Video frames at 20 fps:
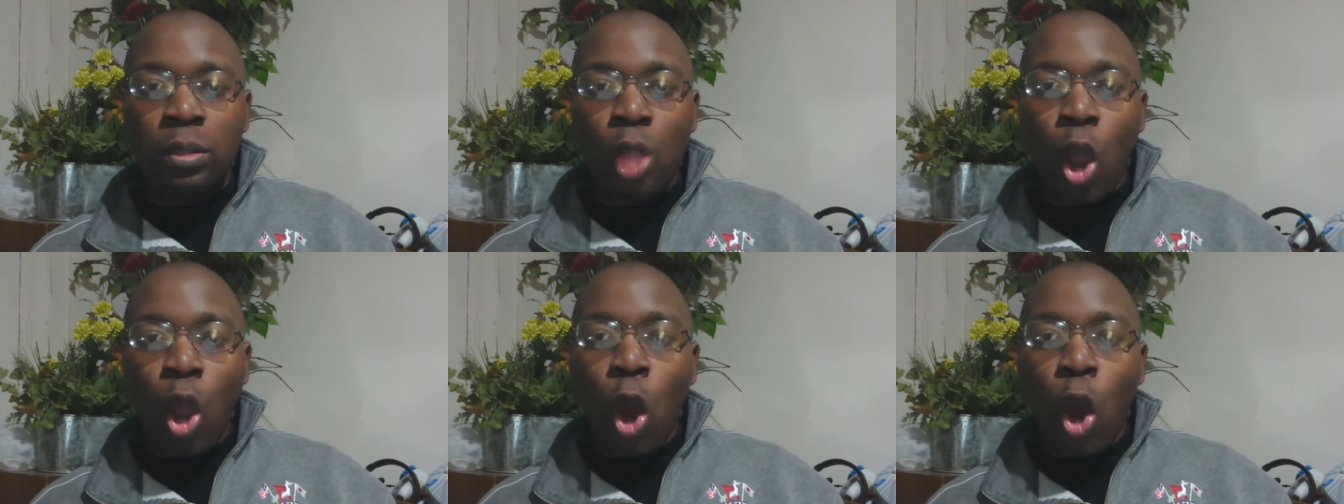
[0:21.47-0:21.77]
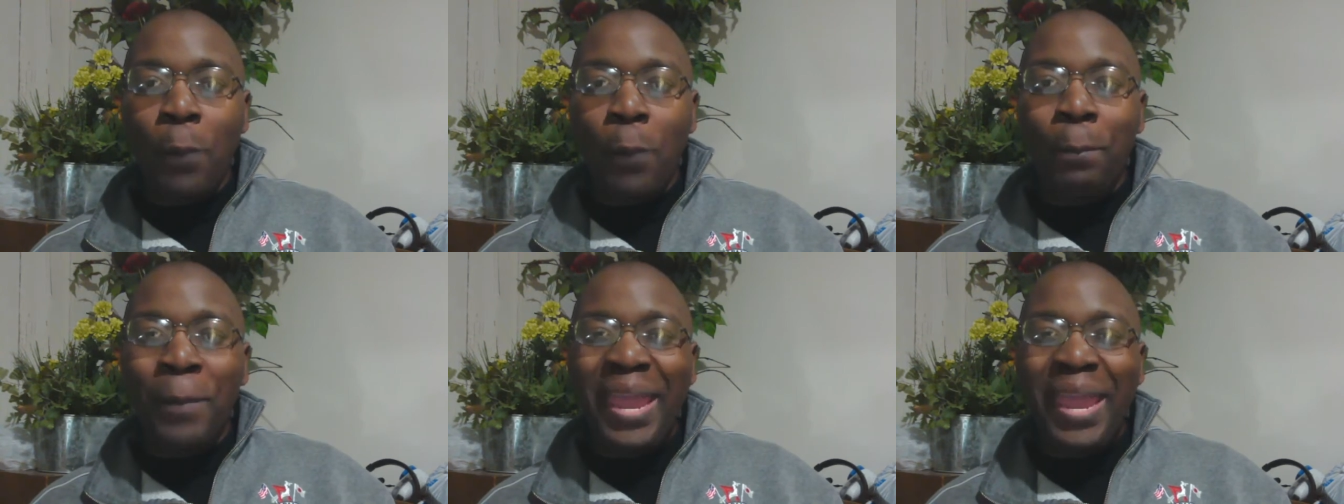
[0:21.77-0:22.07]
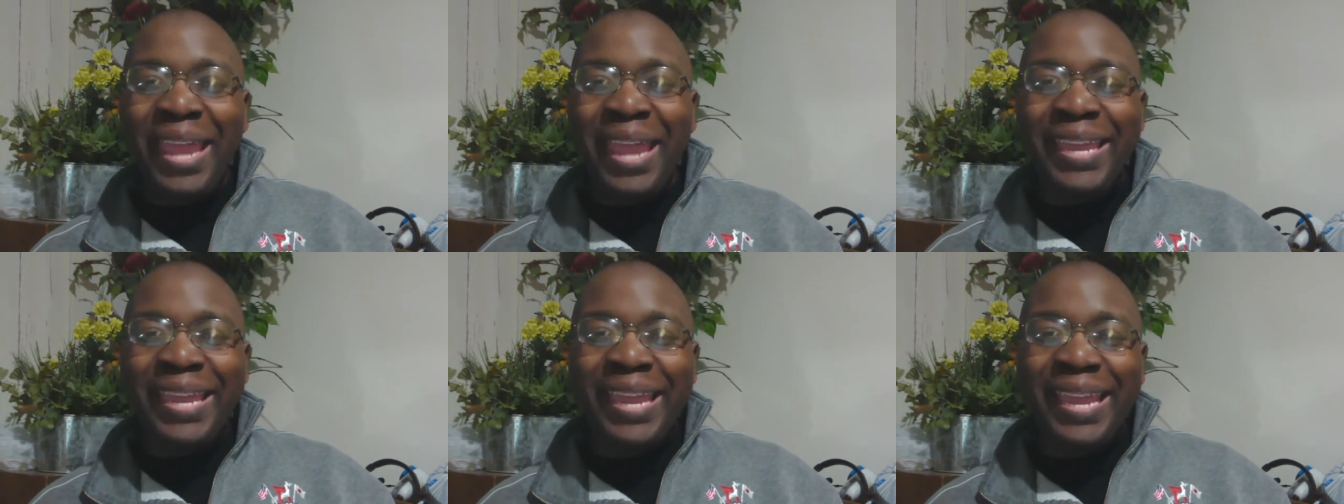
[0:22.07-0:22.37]
are
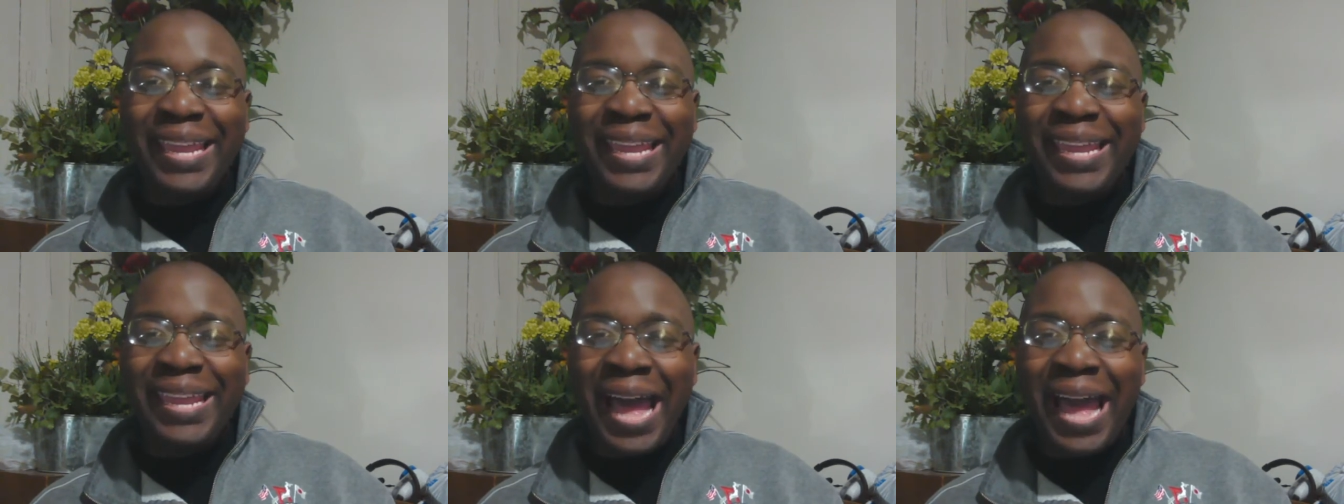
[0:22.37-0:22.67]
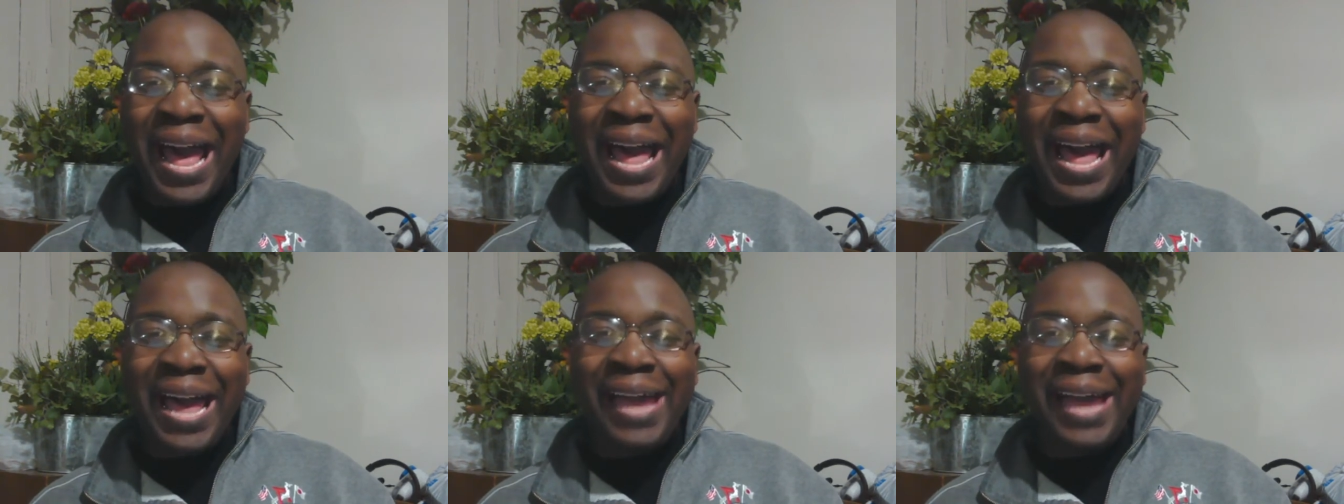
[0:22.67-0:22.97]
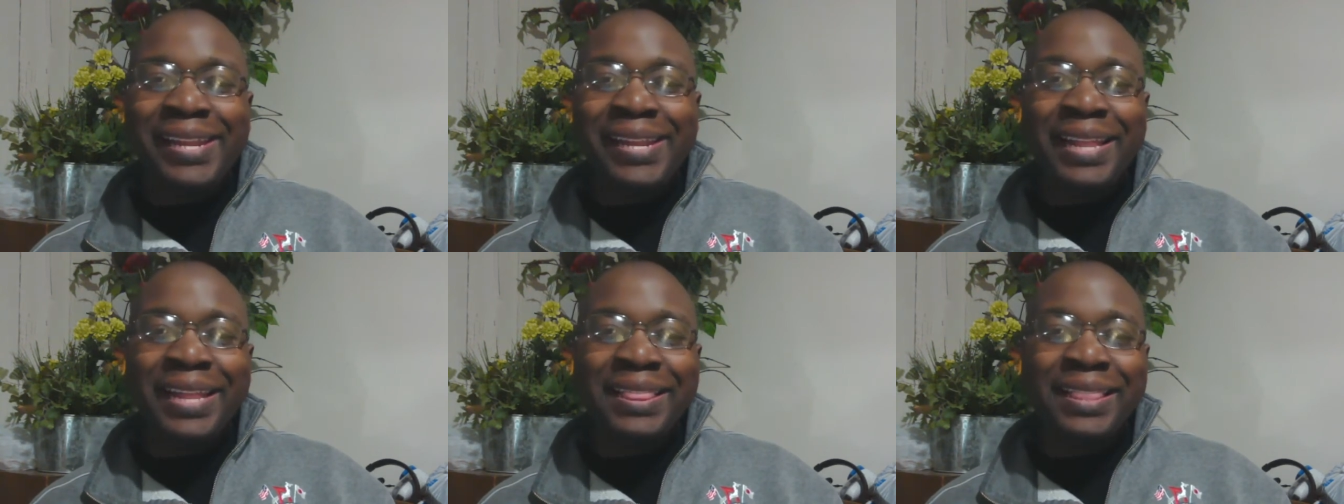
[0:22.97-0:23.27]
making
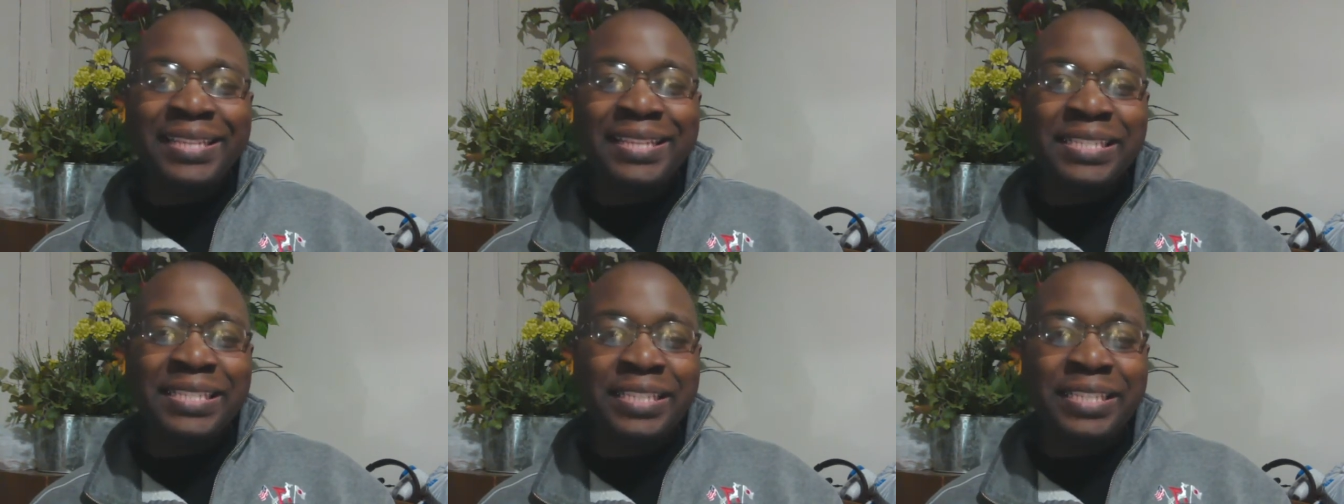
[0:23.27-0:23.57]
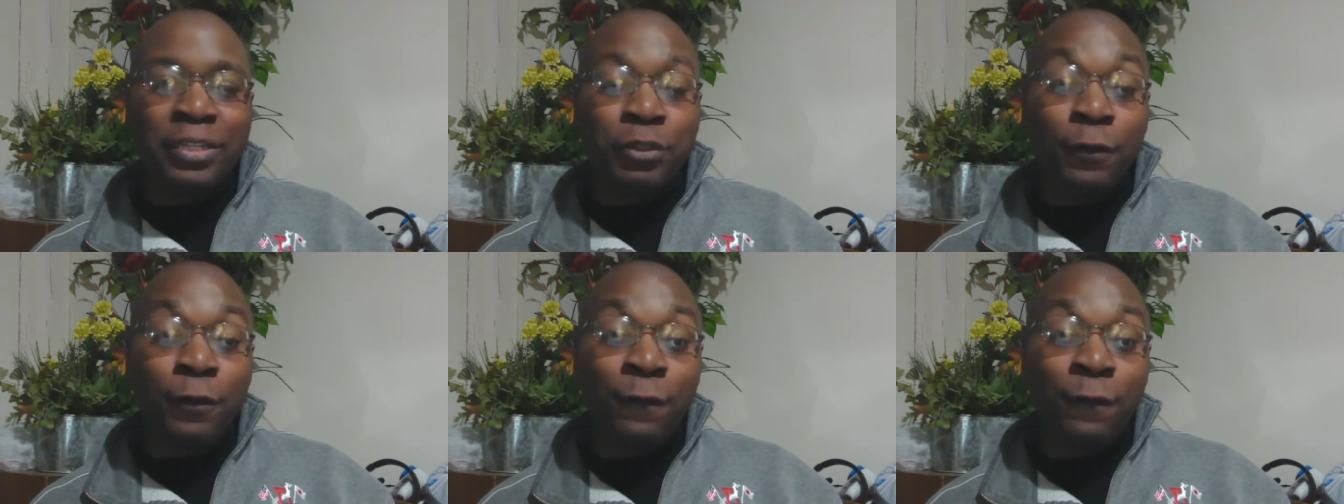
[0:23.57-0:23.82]
God the center